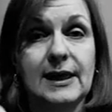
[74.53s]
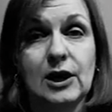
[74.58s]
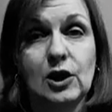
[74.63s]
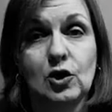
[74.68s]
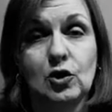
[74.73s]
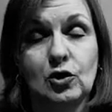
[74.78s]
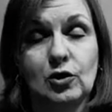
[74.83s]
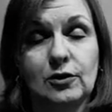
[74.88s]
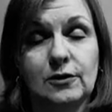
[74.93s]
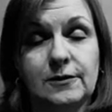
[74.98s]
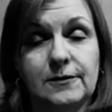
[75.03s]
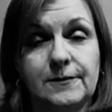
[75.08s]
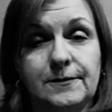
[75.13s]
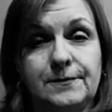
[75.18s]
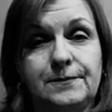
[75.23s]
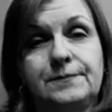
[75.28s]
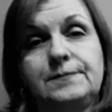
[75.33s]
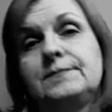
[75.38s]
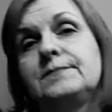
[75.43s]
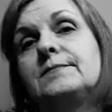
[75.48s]
We have
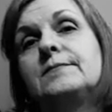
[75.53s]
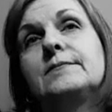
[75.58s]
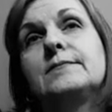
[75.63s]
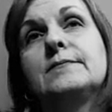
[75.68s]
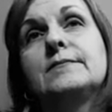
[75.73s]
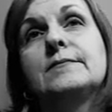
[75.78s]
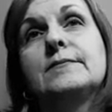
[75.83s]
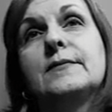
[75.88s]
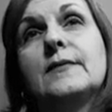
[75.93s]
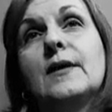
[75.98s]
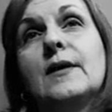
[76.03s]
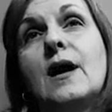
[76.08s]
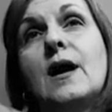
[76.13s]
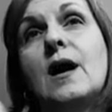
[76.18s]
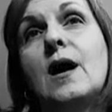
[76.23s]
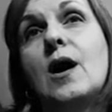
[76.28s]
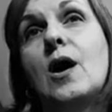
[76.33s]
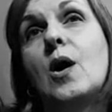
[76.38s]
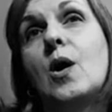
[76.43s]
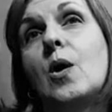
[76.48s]
tied
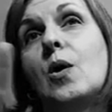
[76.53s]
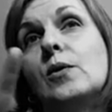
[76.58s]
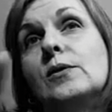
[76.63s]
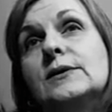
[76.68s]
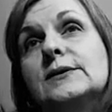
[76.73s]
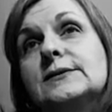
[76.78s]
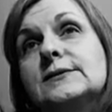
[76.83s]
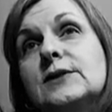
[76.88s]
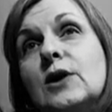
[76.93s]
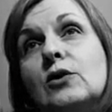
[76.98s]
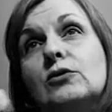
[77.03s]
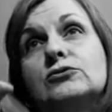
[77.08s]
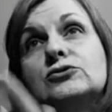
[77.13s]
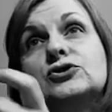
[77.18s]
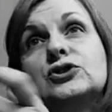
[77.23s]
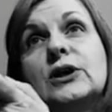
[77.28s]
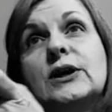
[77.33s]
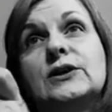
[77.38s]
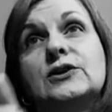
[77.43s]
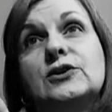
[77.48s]
changes in the ozone
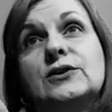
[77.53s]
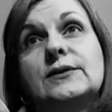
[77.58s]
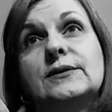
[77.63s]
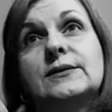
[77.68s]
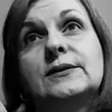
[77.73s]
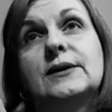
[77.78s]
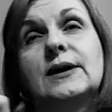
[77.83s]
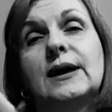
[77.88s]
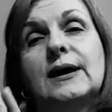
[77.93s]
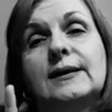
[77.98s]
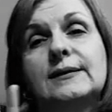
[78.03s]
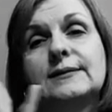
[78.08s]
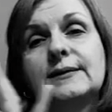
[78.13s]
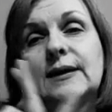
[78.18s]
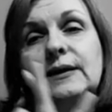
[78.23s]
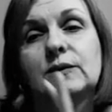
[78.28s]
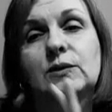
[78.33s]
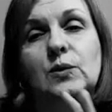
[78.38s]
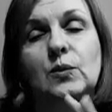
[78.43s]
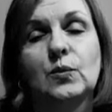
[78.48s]
layer to
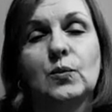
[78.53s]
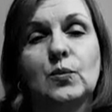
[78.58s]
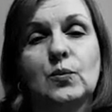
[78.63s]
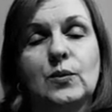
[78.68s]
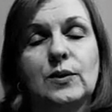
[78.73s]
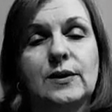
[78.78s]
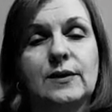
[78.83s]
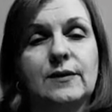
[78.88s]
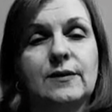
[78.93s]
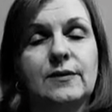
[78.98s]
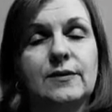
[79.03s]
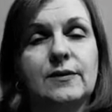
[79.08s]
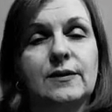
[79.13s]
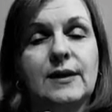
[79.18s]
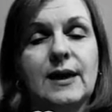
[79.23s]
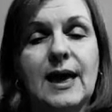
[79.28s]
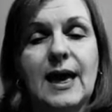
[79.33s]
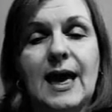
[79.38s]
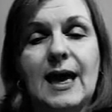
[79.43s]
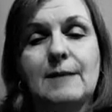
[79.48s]
atmospheric
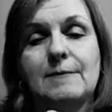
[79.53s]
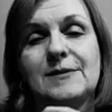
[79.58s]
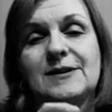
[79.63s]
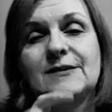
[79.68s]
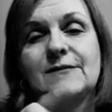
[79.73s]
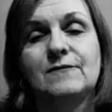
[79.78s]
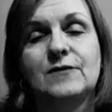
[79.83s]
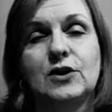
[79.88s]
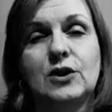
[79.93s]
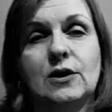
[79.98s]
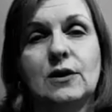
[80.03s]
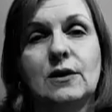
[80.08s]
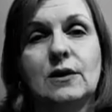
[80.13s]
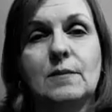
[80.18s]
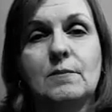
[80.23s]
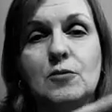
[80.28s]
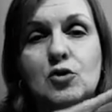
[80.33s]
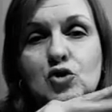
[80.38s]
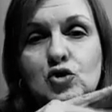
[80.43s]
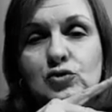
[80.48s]
pollutants, particularly
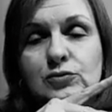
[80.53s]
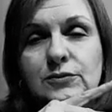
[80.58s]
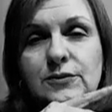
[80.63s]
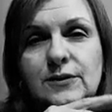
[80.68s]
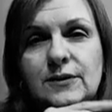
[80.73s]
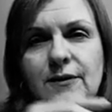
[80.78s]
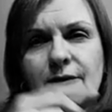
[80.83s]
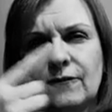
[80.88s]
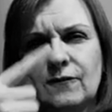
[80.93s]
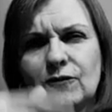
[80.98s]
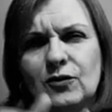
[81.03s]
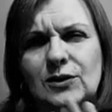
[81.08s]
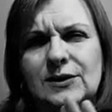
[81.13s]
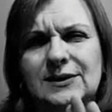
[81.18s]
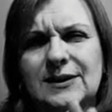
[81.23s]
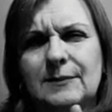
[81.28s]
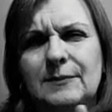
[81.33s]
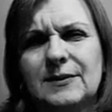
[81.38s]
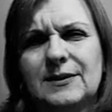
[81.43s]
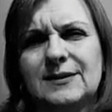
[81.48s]
looking at
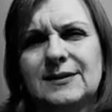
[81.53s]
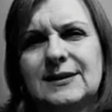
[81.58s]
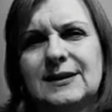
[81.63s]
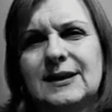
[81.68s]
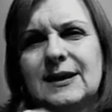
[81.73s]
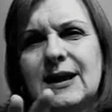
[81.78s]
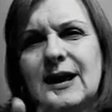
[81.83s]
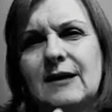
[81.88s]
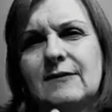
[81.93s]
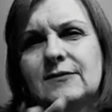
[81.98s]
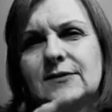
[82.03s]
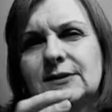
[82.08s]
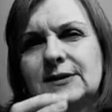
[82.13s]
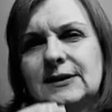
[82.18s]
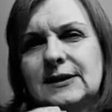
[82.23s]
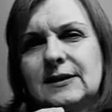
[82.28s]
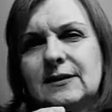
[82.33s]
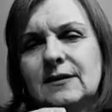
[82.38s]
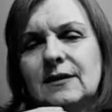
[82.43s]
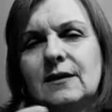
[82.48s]
CFCs
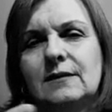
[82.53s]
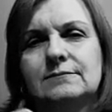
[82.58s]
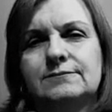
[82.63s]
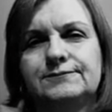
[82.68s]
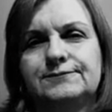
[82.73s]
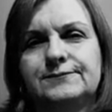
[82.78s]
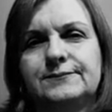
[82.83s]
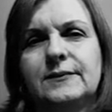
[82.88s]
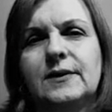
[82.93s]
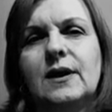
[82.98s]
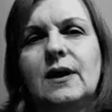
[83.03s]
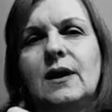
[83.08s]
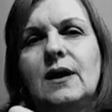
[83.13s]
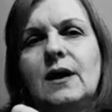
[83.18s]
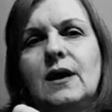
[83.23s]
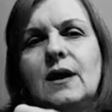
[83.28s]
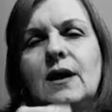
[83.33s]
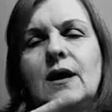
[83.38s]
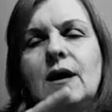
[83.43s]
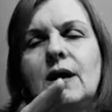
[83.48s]
or
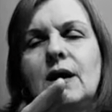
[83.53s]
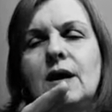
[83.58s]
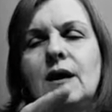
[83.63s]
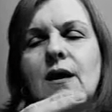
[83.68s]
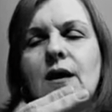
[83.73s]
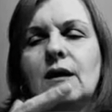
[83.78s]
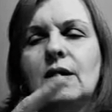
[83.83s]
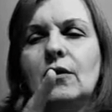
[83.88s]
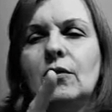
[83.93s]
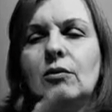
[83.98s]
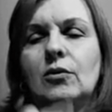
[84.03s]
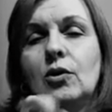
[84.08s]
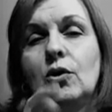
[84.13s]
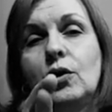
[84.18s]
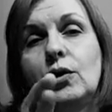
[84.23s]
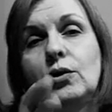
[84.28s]
chlorofluorocarbons.